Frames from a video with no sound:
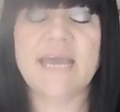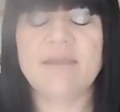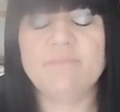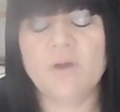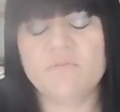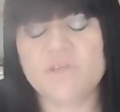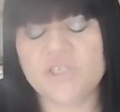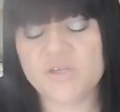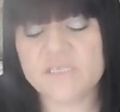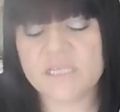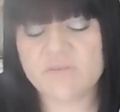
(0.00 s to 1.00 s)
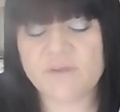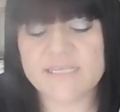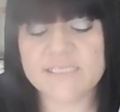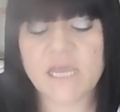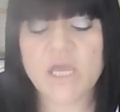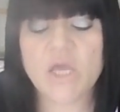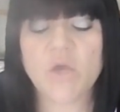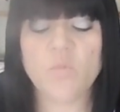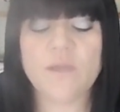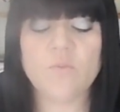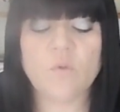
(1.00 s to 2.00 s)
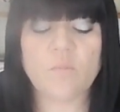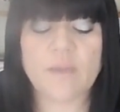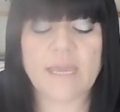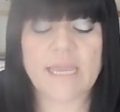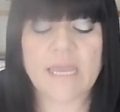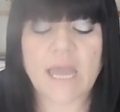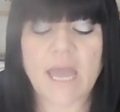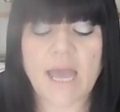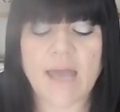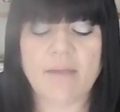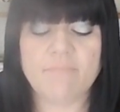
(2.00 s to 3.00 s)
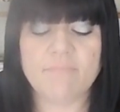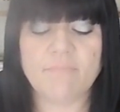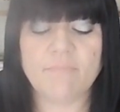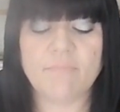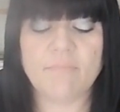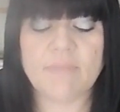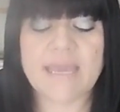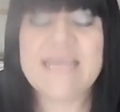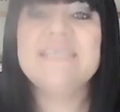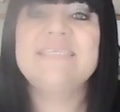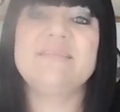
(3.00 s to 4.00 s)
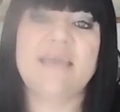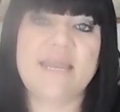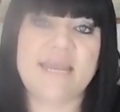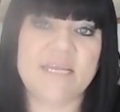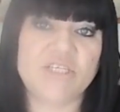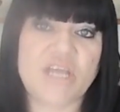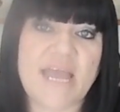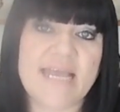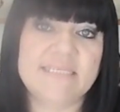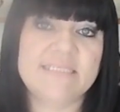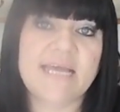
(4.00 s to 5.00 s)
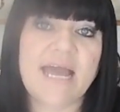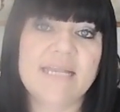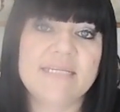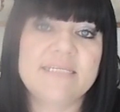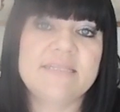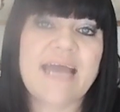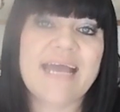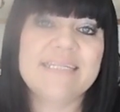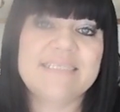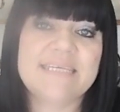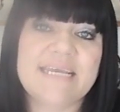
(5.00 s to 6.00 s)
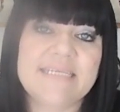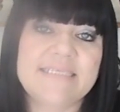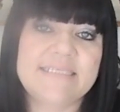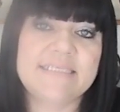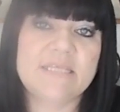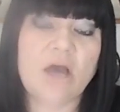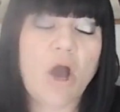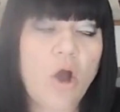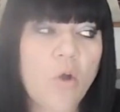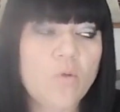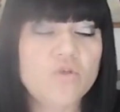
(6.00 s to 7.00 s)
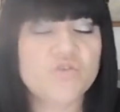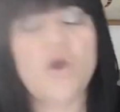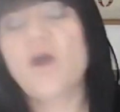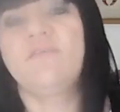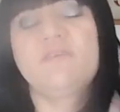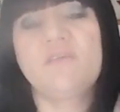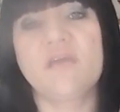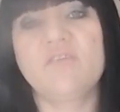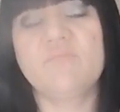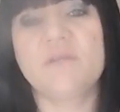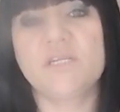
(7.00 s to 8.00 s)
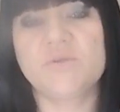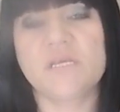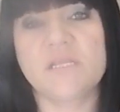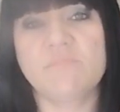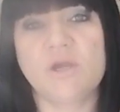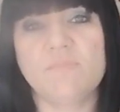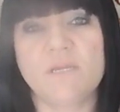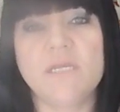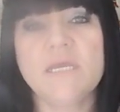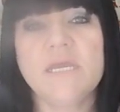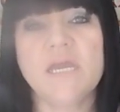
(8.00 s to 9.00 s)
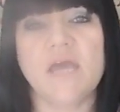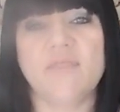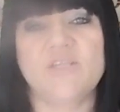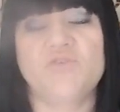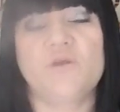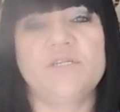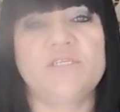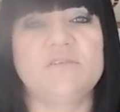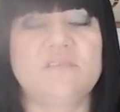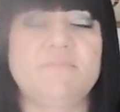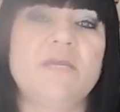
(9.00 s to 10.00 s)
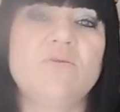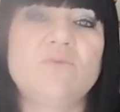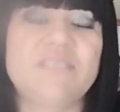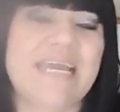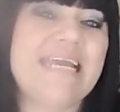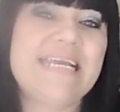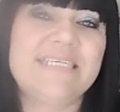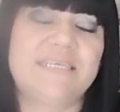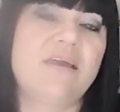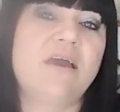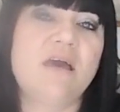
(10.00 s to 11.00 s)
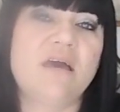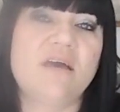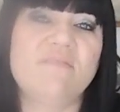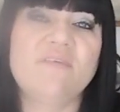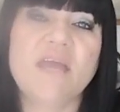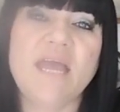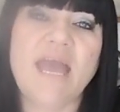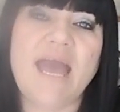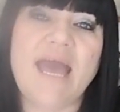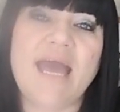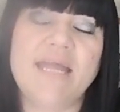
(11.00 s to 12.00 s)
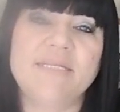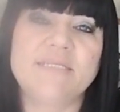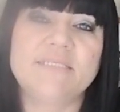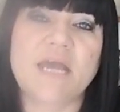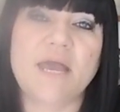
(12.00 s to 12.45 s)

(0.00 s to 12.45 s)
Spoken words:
And by reducing the risk we will be easing the NHS, and that is the whole drive that the government are doing at the moment. They're trying to do something called to ease the curve, and